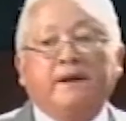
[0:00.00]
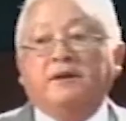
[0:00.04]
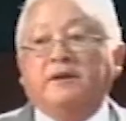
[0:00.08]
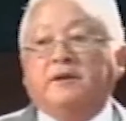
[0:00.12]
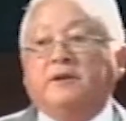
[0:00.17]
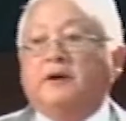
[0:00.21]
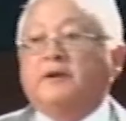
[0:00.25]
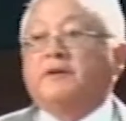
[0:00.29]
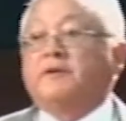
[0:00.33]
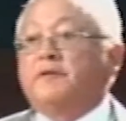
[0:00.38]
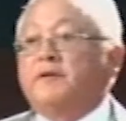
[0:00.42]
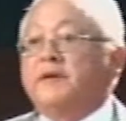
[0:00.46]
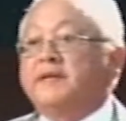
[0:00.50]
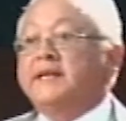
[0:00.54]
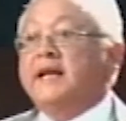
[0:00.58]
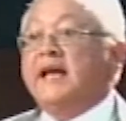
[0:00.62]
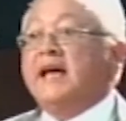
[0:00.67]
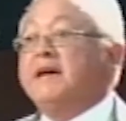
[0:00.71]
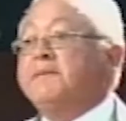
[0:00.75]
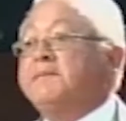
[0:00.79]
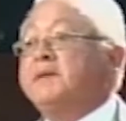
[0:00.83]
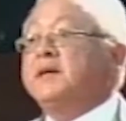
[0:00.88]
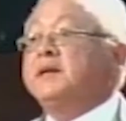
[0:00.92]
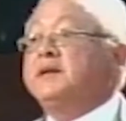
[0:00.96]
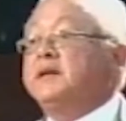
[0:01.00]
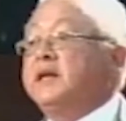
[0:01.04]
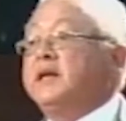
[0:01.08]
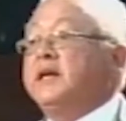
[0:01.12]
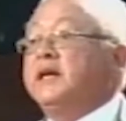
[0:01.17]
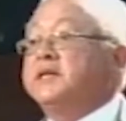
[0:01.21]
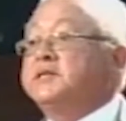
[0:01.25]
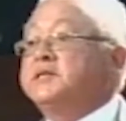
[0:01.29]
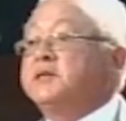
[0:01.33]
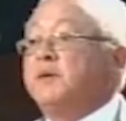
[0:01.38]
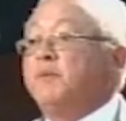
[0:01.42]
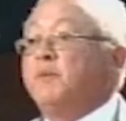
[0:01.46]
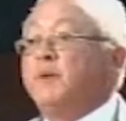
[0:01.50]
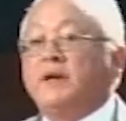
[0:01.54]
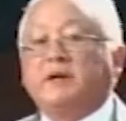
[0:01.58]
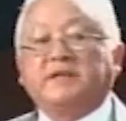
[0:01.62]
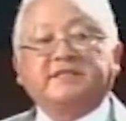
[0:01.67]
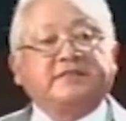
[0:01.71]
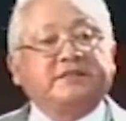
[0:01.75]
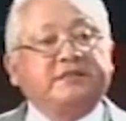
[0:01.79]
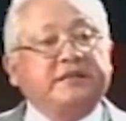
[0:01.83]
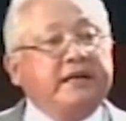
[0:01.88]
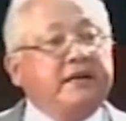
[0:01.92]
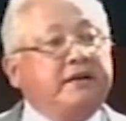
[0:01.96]
Now, the retirement age will
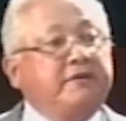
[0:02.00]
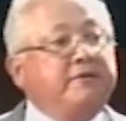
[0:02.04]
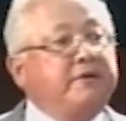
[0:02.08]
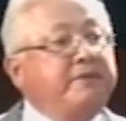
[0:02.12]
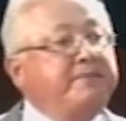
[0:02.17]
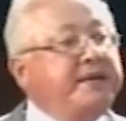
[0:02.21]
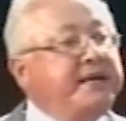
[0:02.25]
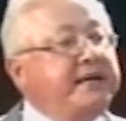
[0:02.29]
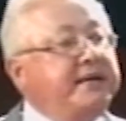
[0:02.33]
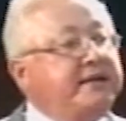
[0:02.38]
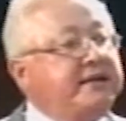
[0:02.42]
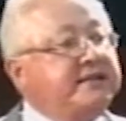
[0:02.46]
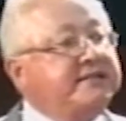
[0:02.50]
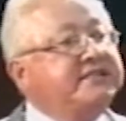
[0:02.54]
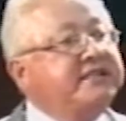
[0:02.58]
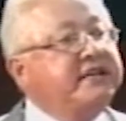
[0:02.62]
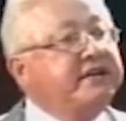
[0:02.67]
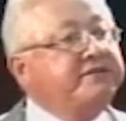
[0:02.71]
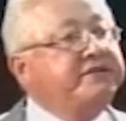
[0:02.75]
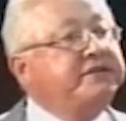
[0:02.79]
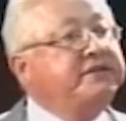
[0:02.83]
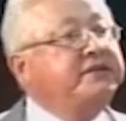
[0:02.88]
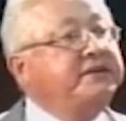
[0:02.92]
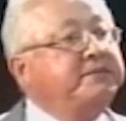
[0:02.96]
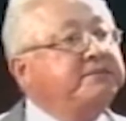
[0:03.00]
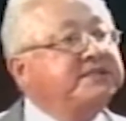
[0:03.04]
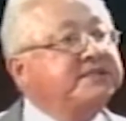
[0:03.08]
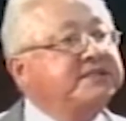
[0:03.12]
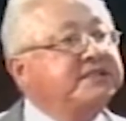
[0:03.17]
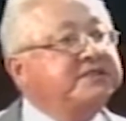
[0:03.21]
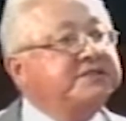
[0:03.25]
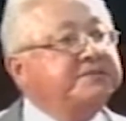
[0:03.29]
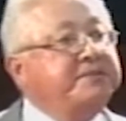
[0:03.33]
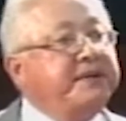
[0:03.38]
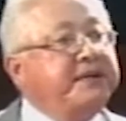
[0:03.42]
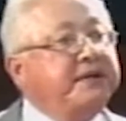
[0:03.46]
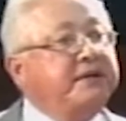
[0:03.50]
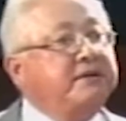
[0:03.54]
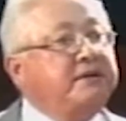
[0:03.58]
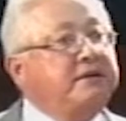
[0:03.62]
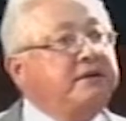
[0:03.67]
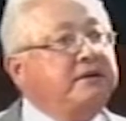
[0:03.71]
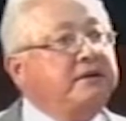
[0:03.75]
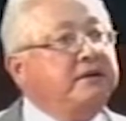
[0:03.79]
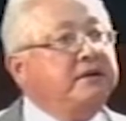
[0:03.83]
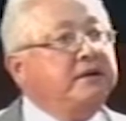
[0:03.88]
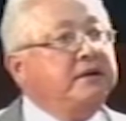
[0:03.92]
still remain at 70, Mr. Speaker,